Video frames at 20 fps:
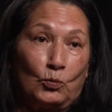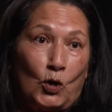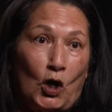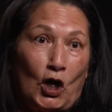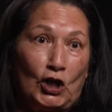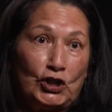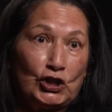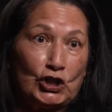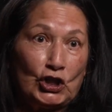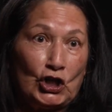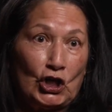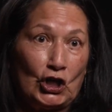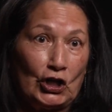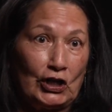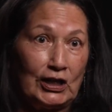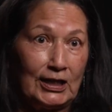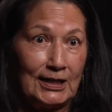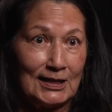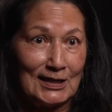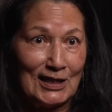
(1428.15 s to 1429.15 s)
watching all
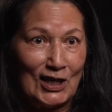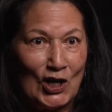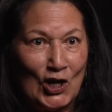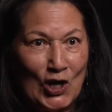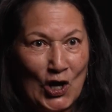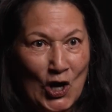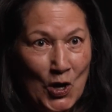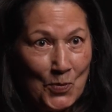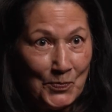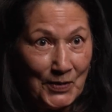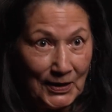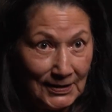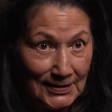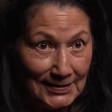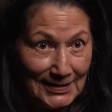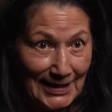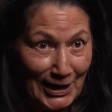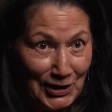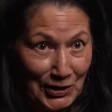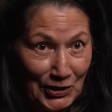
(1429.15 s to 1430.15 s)
this,
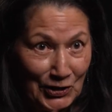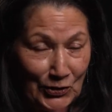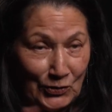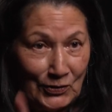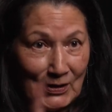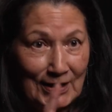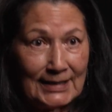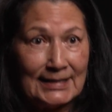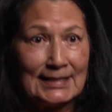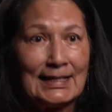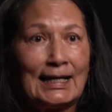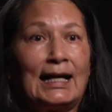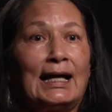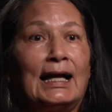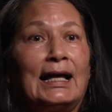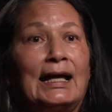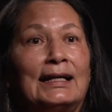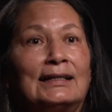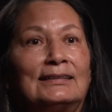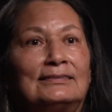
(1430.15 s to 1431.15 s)
because they knew this
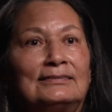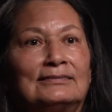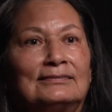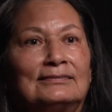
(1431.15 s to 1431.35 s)
guy,